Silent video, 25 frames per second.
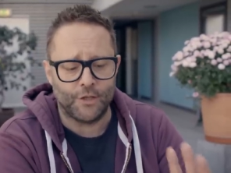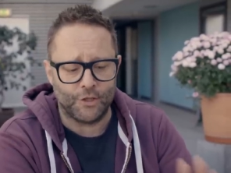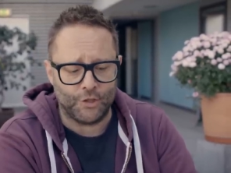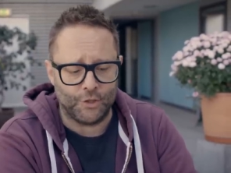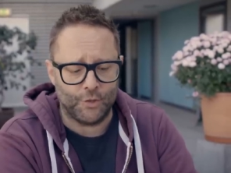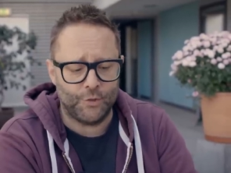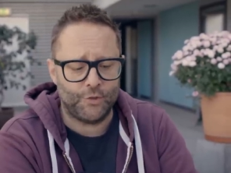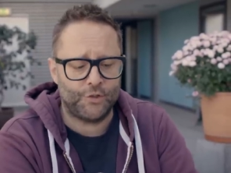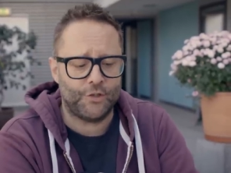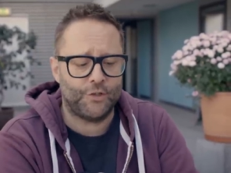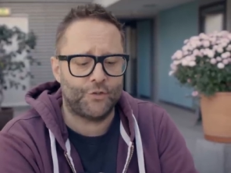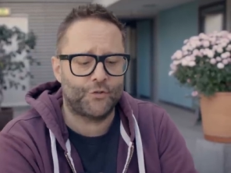
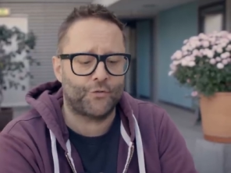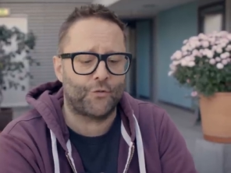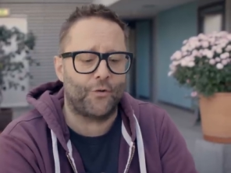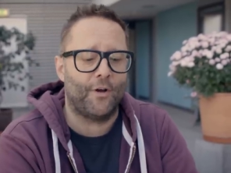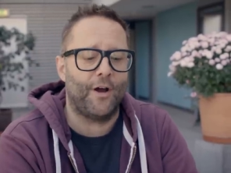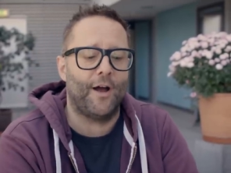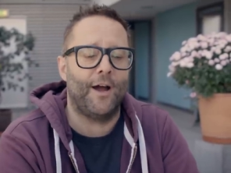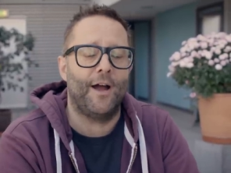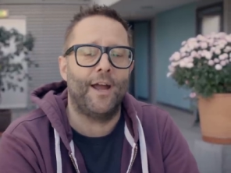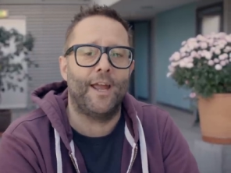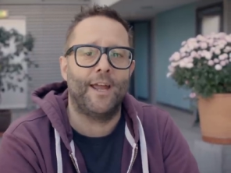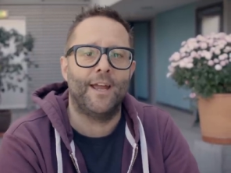you should
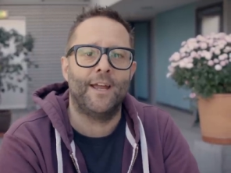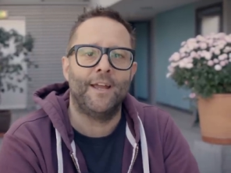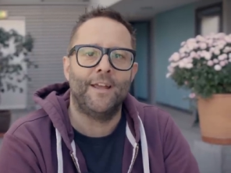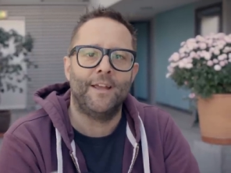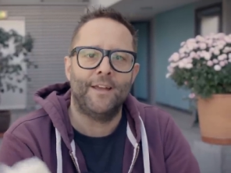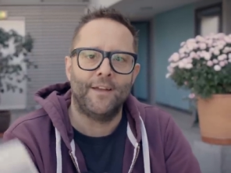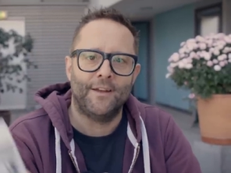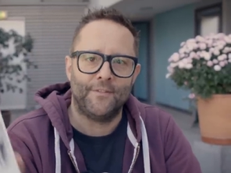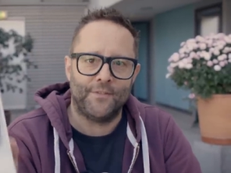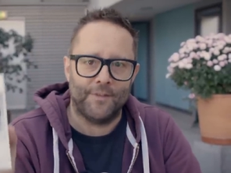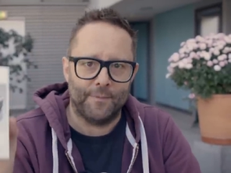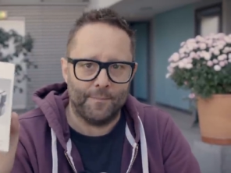try
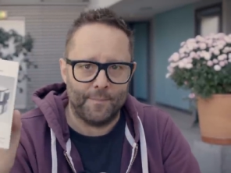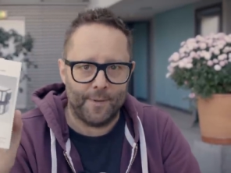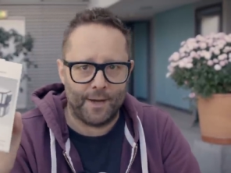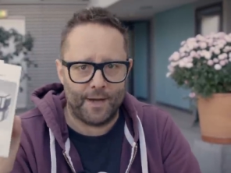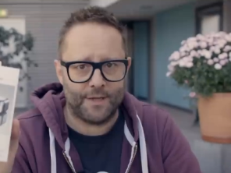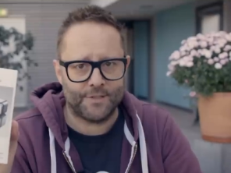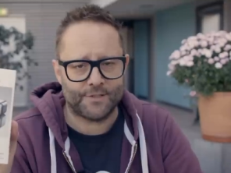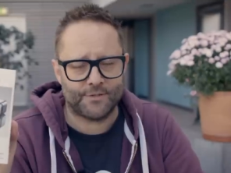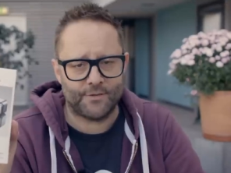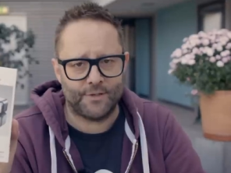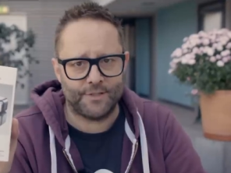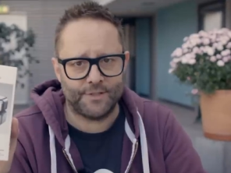the
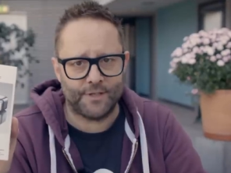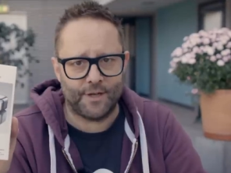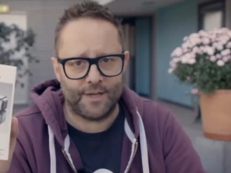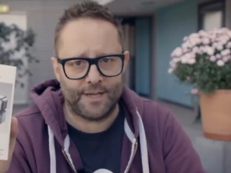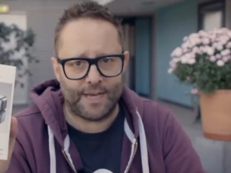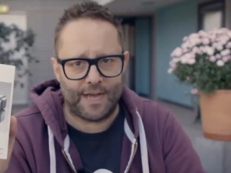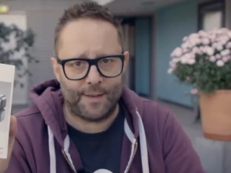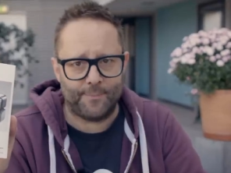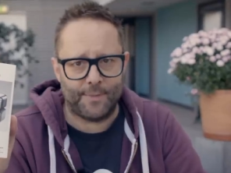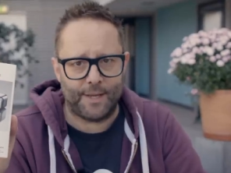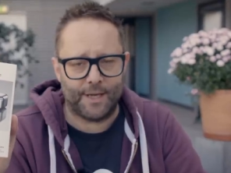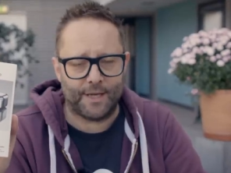Master and
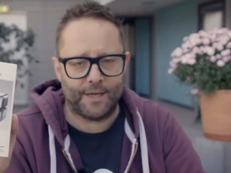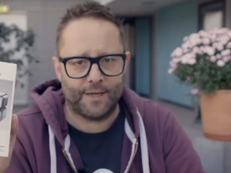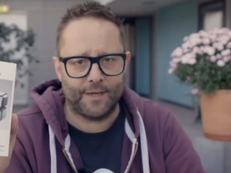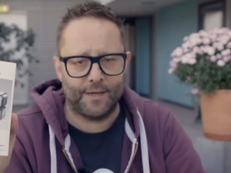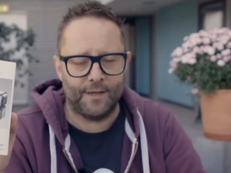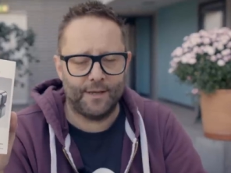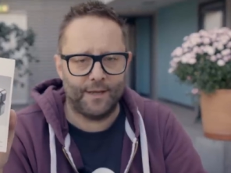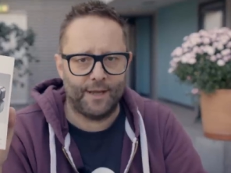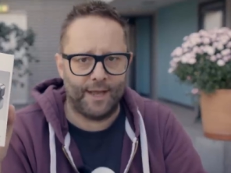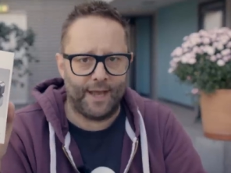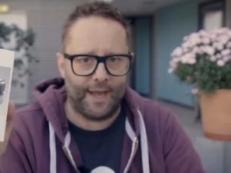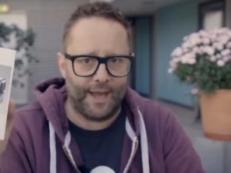
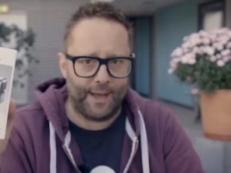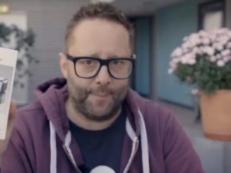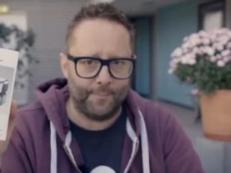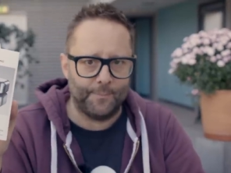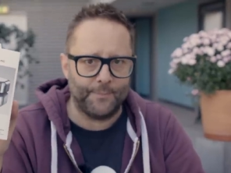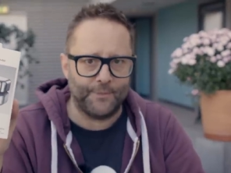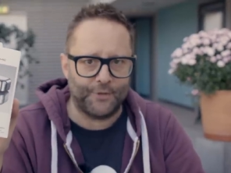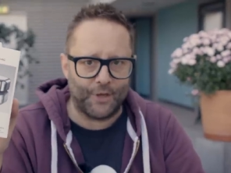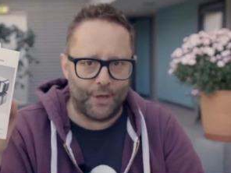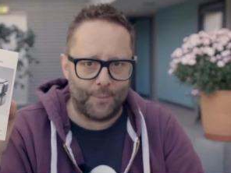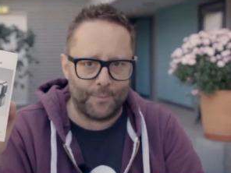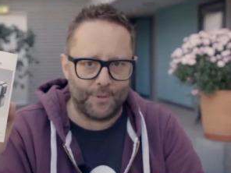Dynamic
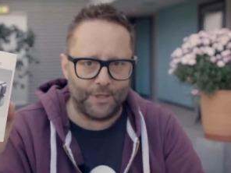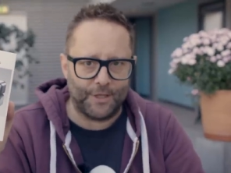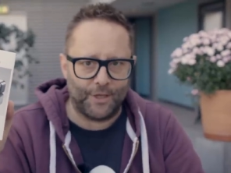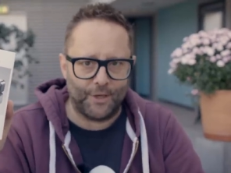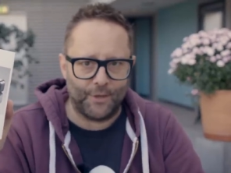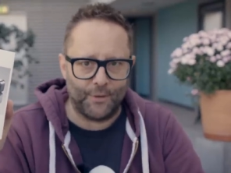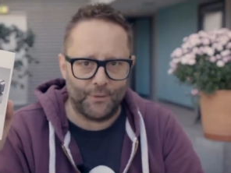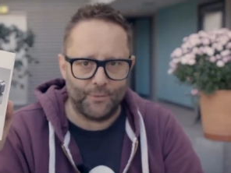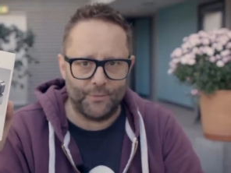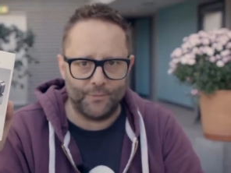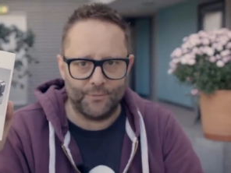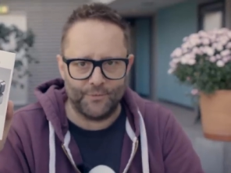
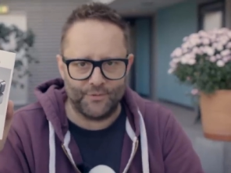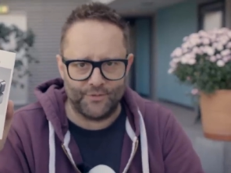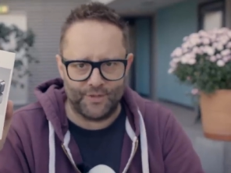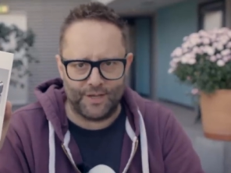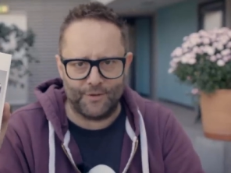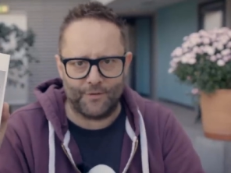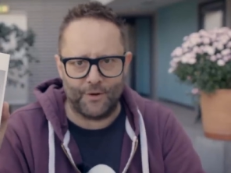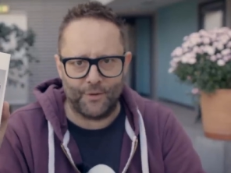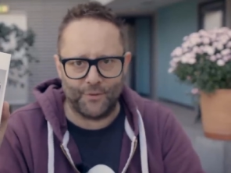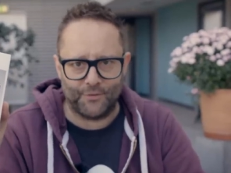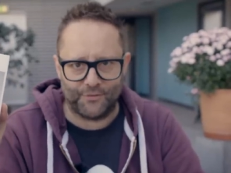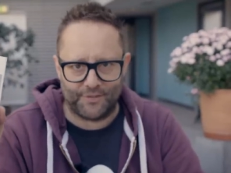
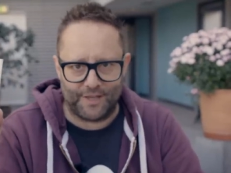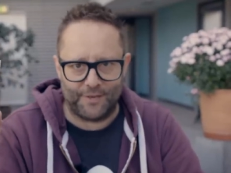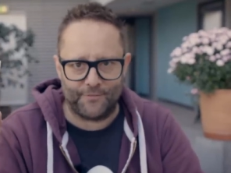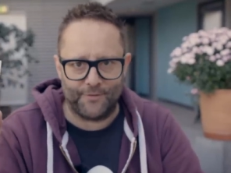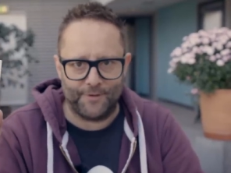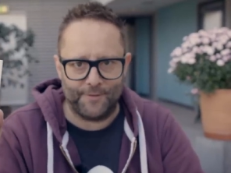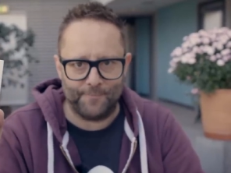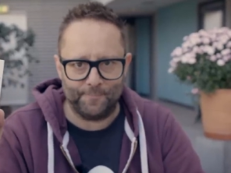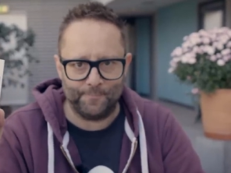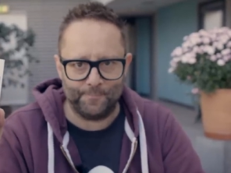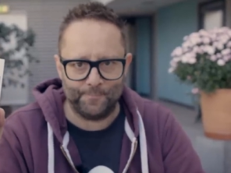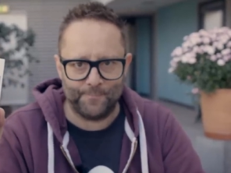
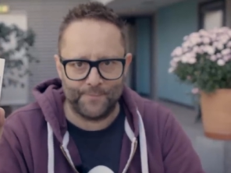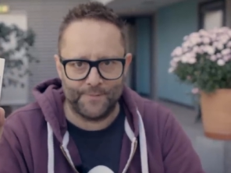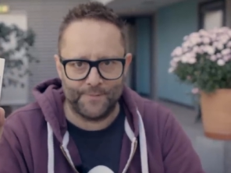MW07.